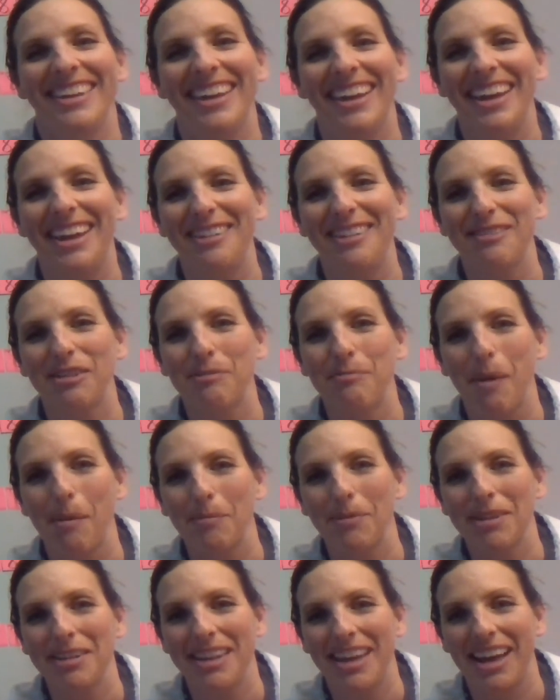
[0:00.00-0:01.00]
And
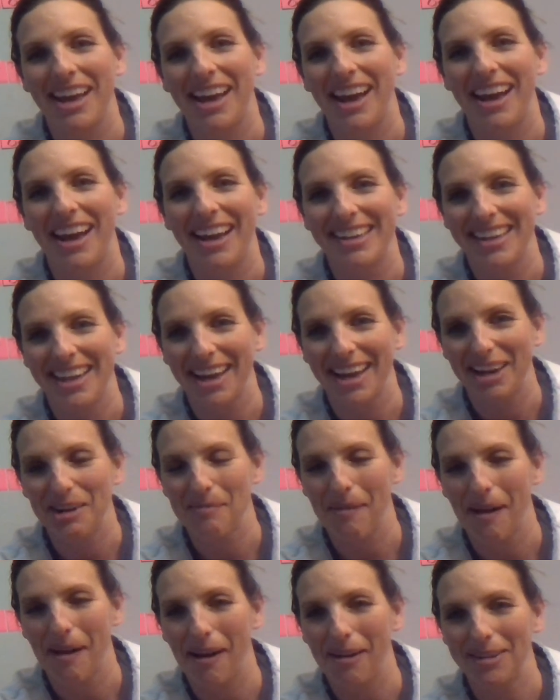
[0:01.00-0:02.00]
remember that I care
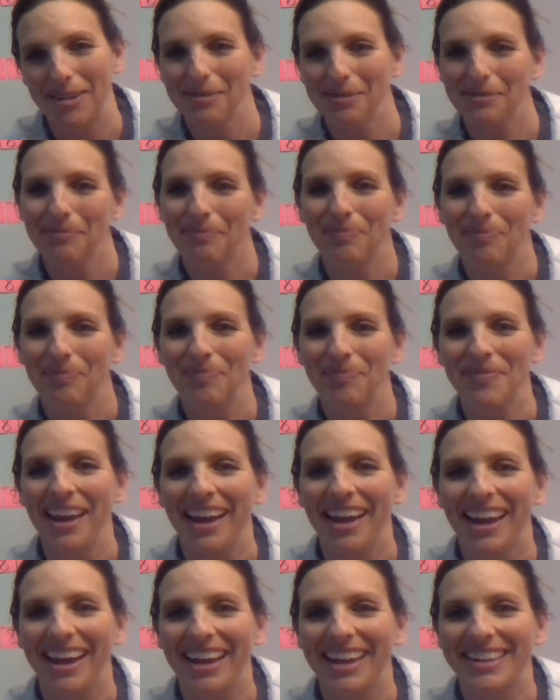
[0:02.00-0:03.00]
about you,
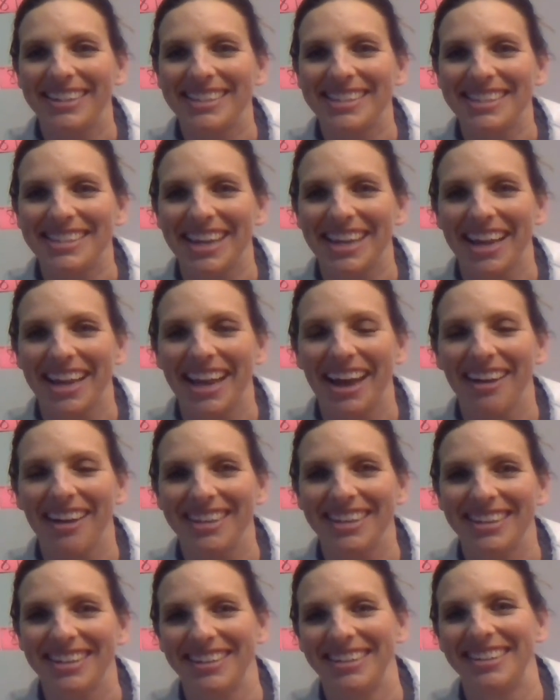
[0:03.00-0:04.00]
and stay
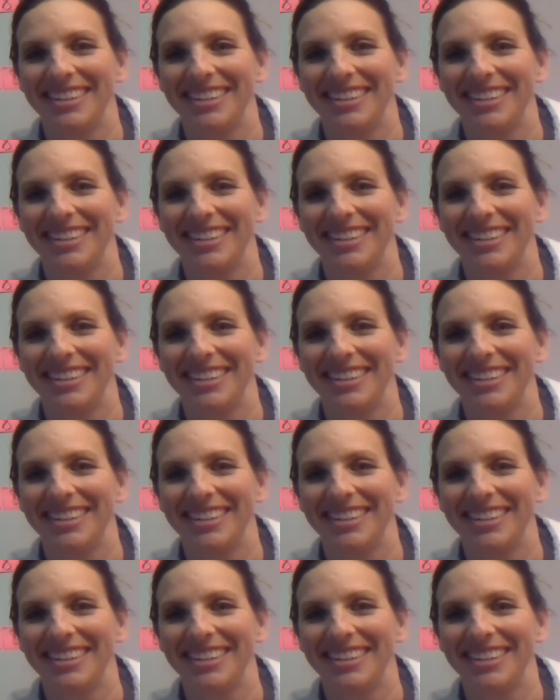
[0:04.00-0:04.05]
healthy.